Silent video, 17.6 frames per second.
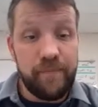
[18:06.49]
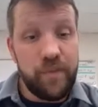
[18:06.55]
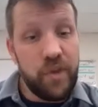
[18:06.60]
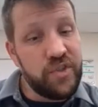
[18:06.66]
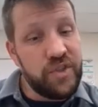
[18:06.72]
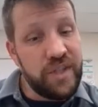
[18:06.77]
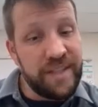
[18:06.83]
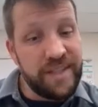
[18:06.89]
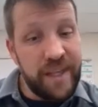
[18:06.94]
You
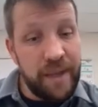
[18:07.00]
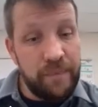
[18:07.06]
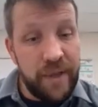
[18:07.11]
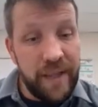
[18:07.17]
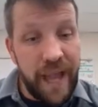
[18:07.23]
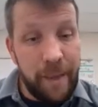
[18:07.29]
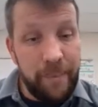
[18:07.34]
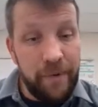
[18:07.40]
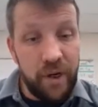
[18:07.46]
see the same
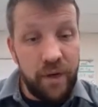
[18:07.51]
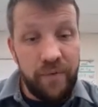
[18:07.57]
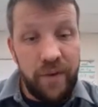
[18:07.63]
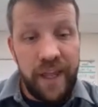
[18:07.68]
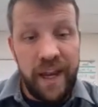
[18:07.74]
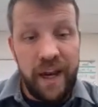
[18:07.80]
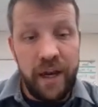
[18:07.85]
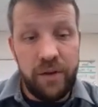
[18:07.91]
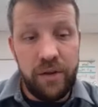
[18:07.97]
thing happening over
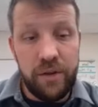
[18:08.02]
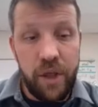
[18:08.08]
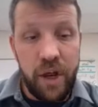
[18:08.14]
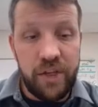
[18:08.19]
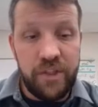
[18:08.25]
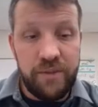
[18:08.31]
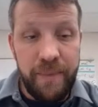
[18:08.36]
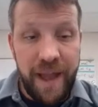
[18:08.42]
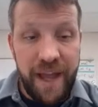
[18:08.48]
here,
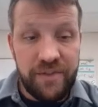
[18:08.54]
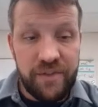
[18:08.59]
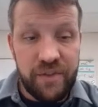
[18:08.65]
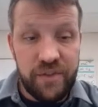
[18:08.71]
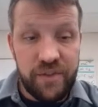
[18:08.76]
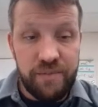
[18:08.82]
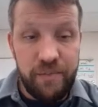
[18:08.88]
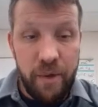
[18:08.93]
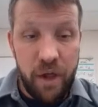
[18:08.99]
large mass,
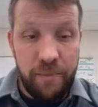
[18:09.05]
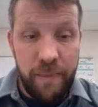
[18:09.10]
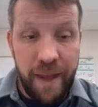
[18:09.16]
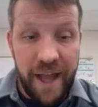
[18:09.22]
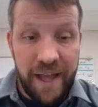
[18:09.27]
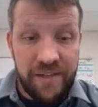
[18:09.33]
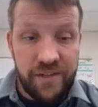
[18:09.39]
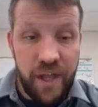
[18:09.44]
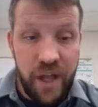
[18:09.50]
smaller
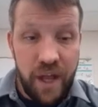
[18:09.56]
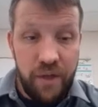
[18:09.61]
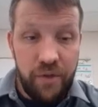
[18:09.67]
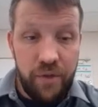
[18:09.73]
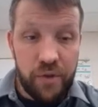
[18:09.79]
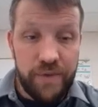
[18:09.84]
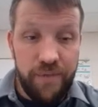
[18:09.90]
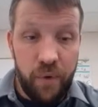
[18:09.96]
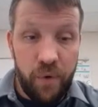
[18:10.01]
mass,
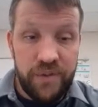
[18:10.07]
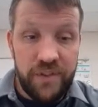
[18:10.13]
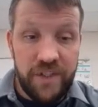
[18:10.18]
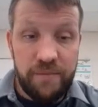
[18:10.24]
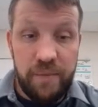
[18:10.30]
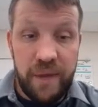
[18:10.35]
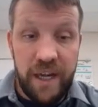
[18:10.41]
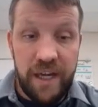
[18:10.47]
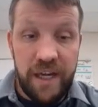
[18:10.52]
those
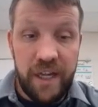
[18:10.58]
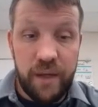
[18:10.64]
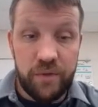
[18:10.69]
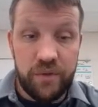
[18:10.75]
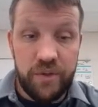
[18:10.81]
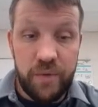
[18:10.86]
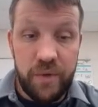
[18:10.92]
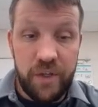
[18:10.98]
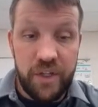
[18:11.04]
forces being equal
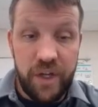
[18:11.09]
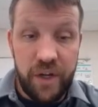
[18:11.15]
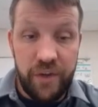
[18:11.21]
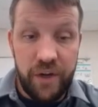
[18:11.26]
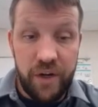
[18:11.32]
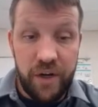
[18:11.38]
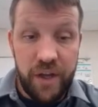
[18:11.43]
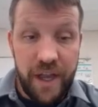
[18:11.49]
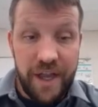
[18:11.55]
to each
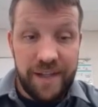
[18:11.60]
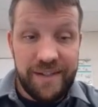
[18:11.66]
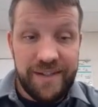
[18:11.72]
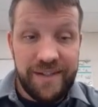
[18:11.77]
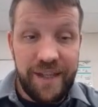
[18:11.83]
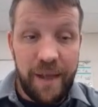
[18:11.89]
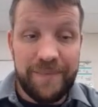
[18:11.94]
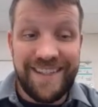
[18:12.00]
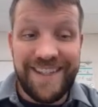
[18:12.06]
other.
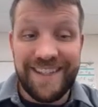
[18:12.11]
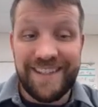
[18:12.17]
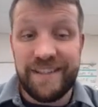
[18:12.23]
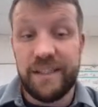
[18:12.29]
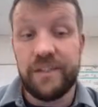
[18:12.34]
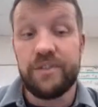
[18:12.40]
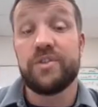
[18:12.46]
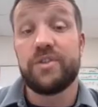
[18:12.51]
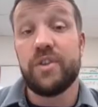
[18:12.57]
Some
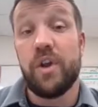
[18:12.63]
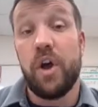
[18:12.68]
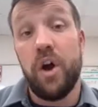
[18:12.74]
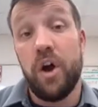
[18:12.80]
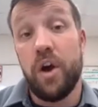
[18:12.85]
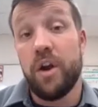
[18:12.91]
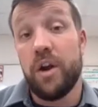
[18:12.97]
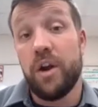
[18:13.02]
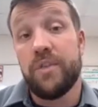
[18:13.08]
distance
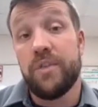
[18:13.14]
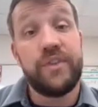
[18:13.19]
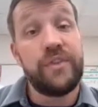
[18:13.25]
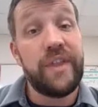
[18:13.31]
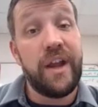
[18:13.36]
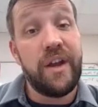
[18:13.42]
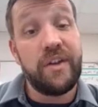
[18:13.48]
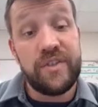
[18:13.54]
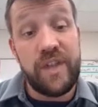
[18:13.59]
r that
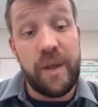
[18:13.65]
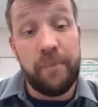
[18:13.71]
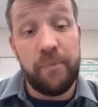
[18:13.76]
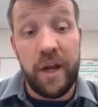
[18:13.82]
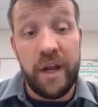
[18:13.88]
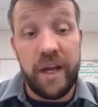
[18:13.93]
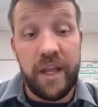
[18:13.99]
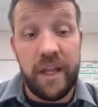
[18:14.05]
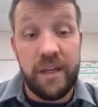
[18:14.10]
they are
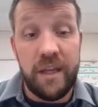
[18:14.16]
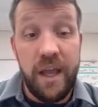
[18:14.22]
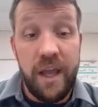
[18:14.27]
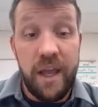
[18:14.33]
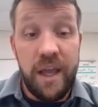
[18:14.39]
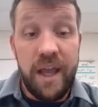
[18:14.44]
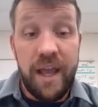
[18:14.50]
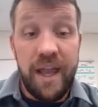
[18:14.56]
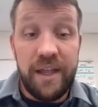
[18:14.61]
separated
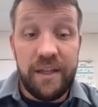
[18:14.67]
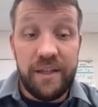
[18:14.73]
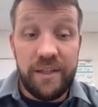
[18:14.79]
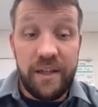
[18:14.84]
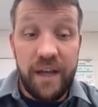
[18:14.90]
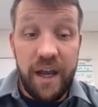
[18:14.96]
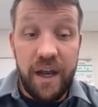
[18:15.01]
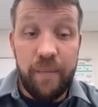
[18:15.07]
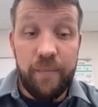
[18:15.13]
and
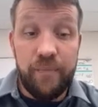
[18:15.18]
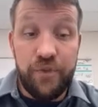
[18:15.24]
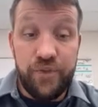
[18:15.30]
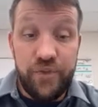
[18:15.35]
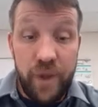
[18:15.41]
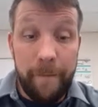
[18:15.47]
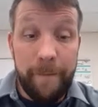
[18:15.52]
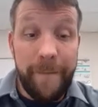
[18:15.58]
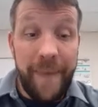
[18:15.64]

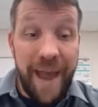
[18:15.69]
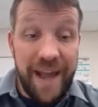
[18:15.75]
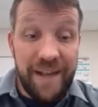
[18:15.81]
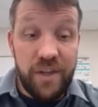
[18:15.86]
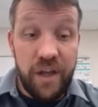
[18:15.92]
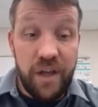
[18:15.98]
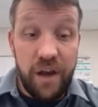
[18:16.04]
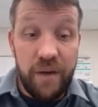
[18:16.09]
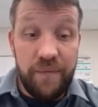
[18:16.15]
some
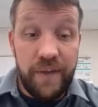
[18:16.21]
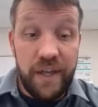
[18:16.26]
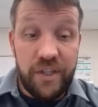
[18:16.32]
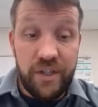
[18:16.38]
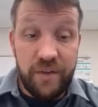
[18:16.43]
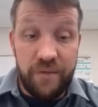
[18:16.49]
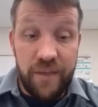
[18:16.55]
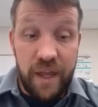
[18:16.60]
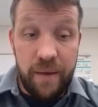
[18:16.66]
mass of
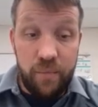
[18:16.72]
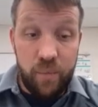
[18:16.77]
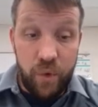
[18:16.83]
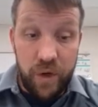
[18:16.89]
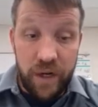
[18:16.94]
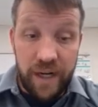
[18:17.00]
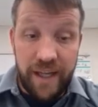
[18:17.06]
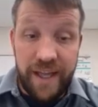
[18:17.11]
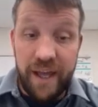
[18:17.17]
each of them.
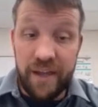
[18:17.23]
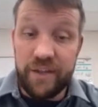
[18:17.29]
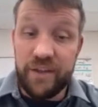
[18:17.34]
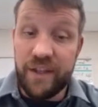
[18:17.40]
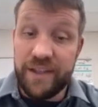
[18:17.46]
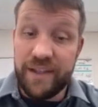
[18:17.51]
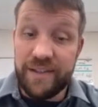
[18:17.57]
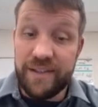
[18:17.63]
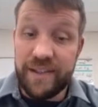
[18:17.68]
We're going to
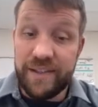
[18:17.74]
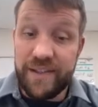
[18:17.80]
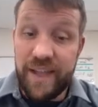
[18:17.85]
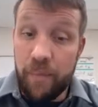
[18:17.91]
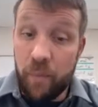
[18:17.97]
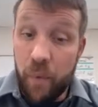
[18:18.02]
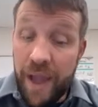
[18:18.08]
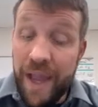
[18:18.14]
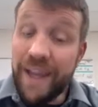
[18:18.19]
calculate this the
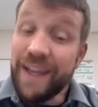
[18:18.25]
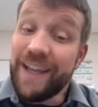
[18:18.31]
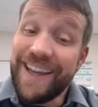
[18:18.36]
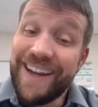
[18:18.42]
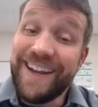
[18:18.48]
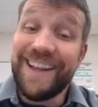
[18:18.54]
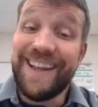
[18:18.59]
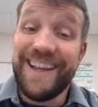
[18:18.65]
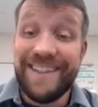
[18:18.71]
same way, and
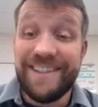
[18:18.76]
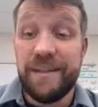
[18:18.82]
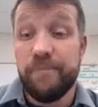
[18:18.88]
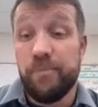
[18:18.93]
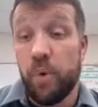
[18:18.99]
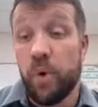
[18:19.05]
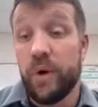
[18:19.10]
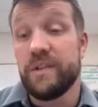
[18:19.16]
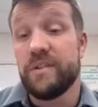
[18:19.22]
it is
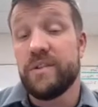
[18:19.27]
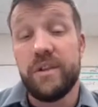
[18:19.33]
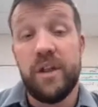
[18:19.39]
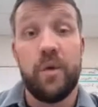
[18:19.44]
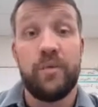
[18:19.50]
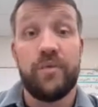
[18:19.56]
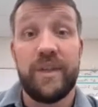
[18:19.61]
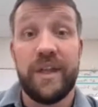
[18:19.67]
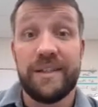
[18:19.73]
important to
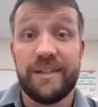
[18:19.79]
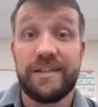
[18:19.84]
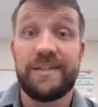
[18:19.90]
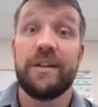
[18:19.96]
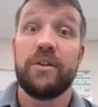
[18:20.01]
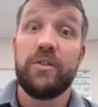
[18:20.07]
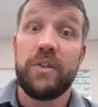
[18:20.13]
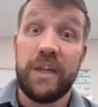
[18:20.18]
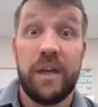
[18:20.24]
note that it's
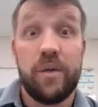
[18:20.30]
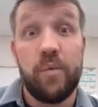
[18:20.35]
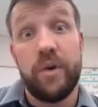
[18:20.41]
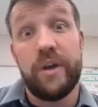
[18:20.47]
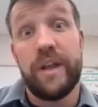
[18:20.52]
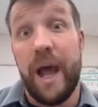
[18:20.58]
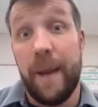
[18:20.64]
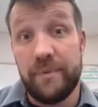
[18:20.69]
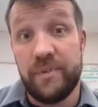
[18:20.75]
still equal
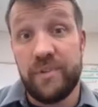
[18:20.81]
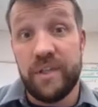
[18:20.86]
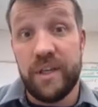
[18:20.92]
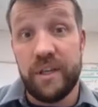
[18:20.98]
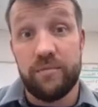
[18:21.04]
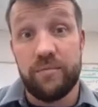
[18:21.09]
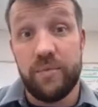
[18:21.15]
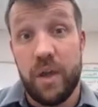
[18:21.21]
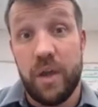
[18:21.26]
and opposite.
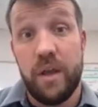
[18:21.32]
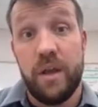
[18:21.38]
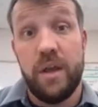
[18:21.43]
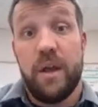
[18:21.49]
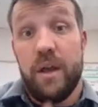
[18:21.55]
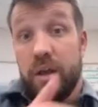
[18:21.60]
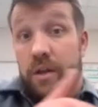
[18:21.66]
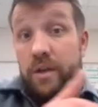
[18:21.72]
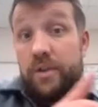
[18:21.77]

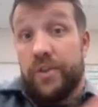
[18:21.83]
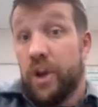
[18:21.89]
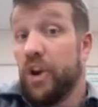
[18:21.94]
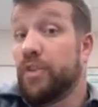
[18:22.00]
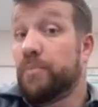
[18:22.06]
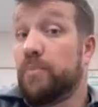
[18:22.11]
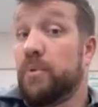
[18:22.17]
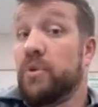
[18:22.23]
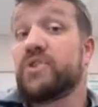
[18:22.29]
The
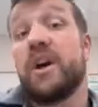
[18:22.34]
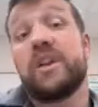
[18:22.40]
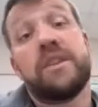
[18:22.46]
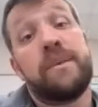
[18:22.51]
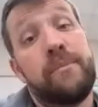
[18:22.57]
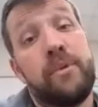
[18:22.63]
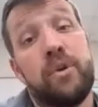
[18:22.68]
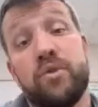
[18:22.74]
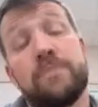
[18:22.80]
Earth pulls on the
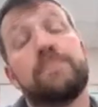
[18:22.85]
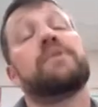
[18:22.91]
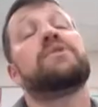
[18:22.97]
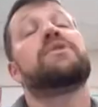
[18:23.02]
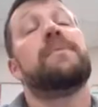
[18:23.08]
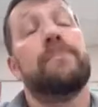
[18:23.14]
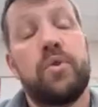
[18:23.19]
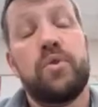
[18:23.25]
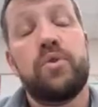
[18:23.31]
moon, but
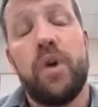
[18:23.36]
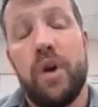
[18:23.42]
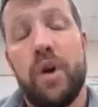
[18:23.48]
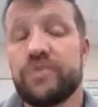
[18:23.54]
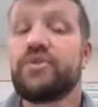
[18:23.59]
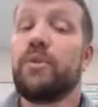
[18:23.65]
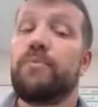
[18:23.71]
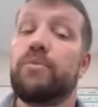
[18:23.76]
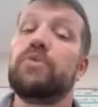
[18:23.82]
the moon
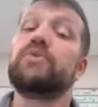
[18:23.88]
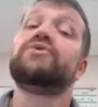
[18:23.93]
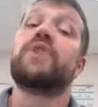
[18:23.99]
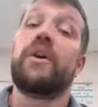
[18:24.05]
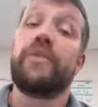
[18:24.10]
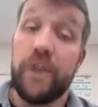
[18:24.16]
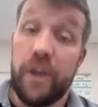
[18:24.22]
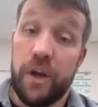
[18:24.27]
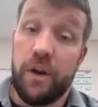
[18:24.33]
also pulls
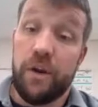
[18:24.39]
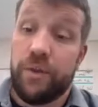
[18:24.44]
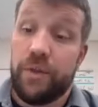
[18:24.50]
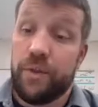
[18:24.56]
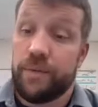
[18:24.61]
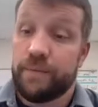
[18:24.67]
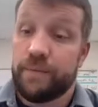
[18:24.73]
on the Earth.